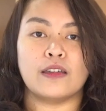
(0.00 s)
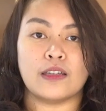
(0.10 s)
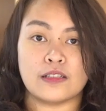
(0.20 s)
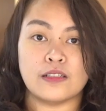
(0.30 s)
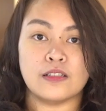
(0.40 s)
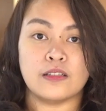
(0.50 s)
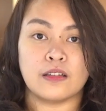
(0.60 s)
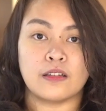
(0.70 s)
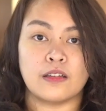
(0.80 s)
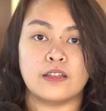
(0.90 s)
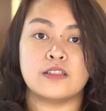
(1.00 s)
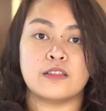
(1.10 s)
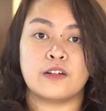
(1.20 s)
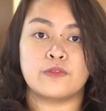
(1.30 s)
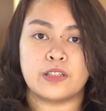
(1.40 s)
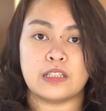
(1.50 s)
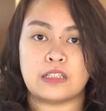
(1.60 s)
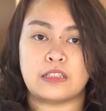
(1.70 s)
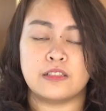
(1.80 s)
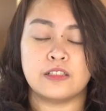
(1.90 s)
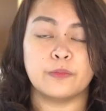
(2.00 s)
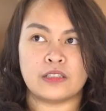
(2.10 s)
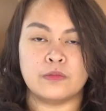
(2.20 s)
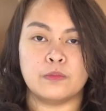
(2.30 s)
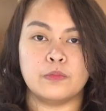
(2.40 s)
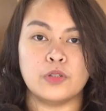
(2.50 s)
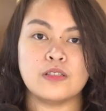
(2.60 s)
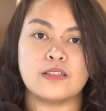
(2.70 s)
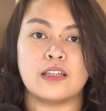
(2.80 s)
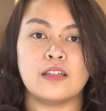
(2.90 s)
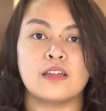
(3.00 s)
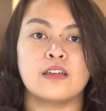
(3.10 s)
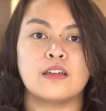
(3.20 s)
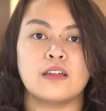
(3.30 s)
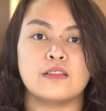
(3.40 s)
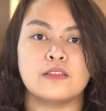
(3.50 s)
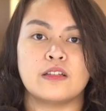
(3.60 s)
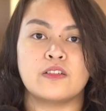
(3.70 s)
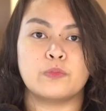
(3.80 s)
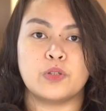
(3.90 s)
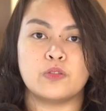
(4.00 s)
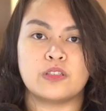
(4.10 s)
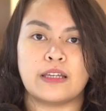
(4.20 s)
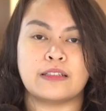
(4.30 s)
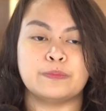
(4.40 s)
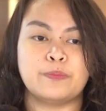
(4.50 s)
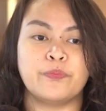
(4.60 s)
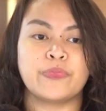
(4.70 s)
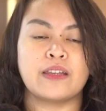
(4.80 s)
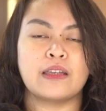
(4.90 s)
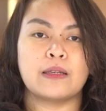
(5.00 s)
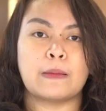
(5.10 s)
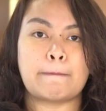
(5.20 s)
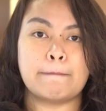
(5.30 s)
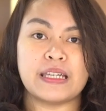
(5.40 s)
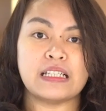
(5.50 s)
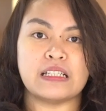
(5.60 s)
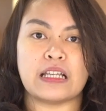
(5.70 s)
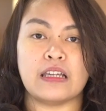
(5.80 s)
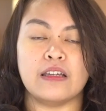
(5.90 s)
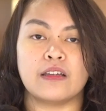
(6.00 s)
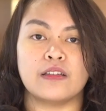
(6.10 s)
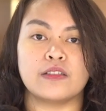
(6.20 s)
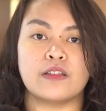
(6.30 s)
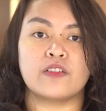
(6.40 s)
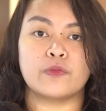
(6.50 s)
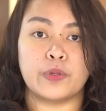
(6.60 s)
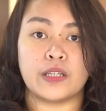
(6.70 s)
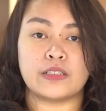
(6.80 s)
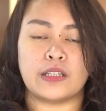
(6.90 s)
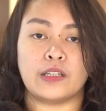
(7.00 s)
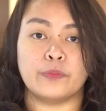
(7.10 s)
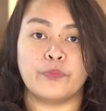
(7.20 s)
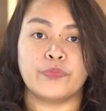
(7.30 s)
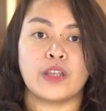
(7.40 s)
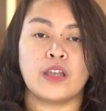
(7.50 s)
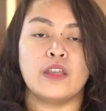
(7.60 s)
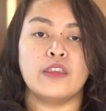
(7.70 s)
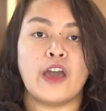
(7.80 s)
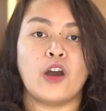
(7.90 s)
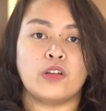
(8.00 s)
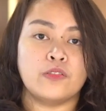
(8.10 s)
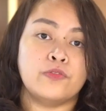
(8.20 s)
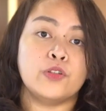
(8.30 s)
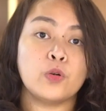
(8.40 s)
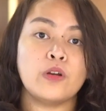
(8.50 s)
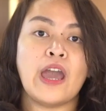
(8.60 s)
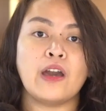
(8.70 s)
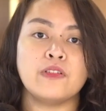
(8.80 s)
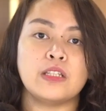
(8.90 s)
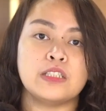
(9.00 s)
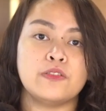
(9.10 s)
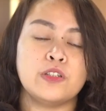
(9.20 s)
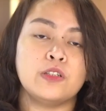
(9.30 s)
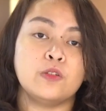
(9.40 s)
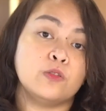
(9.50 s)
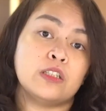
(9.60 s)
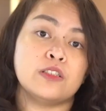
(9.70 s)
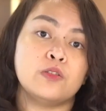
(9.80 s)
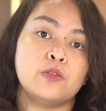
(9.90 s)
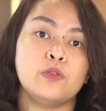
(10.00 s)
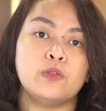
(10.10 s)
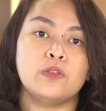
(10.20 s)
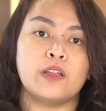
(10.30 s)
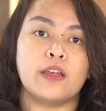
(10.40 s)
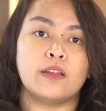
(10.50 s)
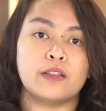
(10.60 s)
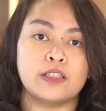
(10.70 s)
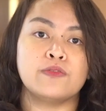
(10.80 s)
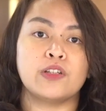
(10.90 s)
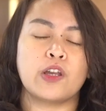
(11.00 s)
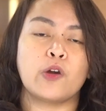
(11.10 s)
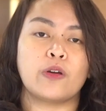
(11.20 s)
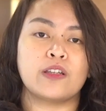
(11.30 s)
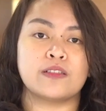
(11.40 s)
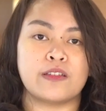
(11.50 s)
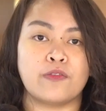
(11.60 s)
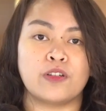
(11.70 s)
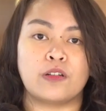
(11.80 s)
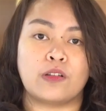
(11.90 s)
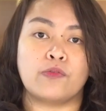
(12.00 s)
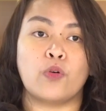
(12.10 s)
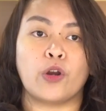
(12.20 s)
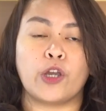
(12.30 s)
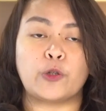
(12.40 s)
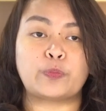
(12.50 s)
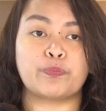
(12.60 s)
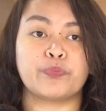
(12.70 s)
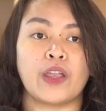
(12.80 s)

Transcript: is instead of is, music instead of music, busy instead of busy, now, if you're having difficulties too, then this video is definitely for you.